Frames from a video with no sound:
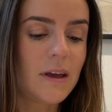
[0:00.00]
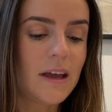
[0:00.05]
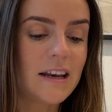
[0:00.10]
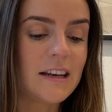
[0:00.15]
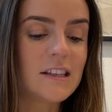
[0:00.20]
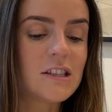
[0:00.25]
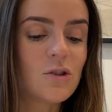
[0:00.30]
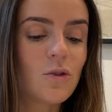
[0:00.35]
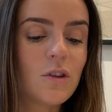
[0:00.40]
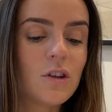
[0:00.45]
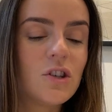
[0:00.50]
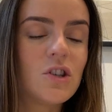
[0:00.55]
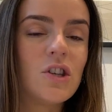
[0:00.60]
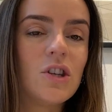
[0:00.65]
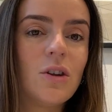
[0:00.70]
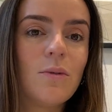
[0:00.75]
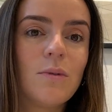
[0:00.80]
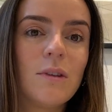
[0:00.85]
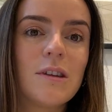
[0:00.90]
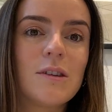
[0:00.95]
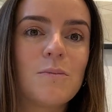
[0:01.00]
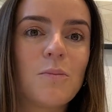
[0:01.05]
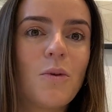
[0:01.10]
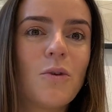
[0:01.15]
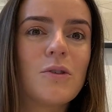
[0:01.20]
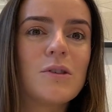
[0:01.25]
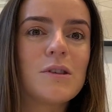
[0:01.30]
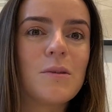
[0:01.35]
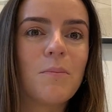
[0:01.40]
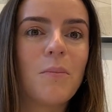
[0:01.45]
and it's nothing to do with this book,
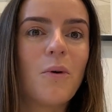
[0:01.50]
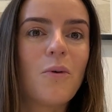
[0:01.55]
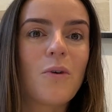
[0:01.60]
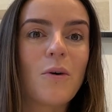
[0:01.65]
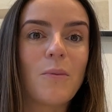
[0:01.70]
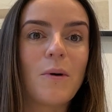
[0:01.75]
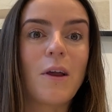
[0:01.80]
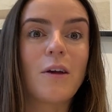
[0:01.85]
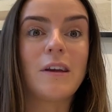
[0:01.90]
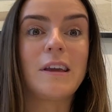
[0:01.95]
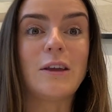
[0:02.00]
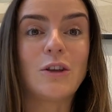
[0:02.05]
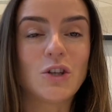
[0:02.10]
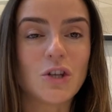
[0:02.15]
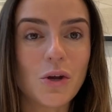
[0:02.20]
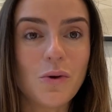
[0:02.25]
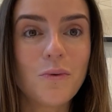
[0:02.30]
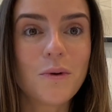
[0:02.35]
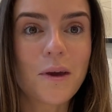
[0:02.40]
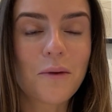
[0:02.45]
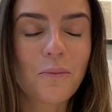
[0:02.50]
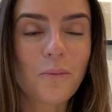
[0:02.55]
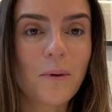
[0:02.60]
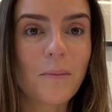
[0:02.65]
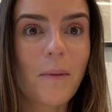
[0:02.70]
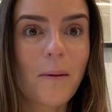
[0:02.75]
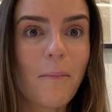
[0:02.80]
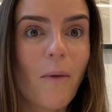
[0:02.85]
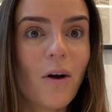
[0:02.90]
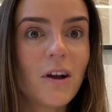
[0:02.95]
because the book, when
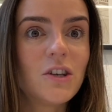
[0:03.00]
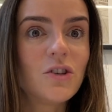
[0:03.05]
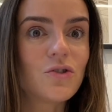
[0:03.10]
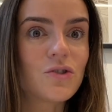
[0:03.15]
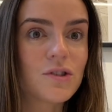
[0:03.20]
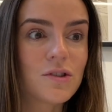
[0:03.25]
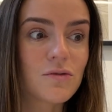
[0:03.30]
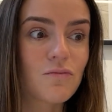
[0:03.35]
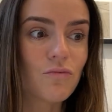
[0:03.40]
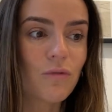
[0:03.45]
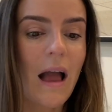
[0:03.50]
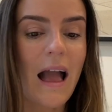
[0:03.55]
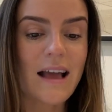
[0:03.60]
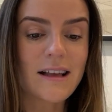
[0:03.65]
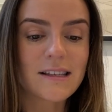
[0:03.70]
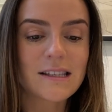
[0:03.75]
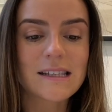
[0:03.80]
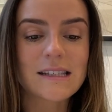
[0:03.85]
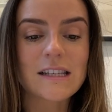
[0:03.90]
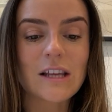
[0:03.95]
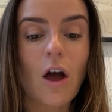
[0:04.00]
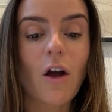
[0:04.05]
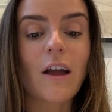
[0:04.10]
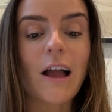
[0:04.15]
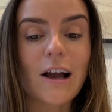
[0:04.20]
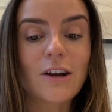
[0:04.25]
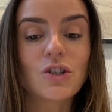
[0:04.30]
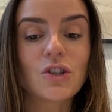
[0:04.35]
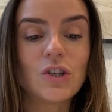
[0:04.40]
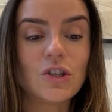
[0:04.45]
my mind just rests, I
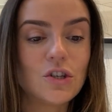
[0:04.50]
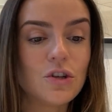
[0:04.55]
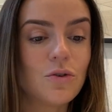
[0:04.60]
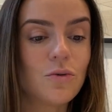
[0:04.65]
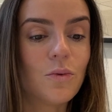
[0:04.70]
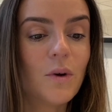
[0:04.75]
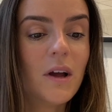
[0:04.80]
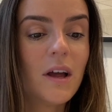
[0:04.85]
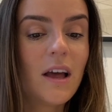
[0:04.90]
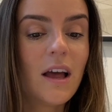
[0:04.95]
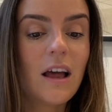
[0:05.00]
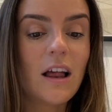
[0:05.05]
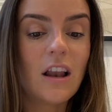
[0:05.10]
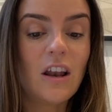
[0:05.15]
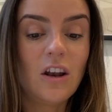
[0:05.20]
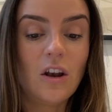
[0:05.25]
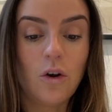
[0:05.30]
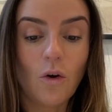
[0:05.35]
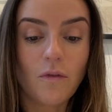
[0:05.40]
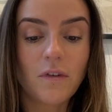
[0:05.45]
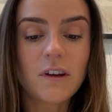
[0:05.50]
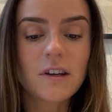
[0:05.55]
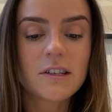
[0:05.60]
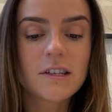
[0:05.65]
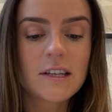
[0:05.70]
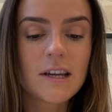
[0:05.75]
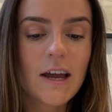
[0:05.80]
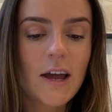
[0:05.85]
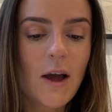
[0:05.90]
actually do love it,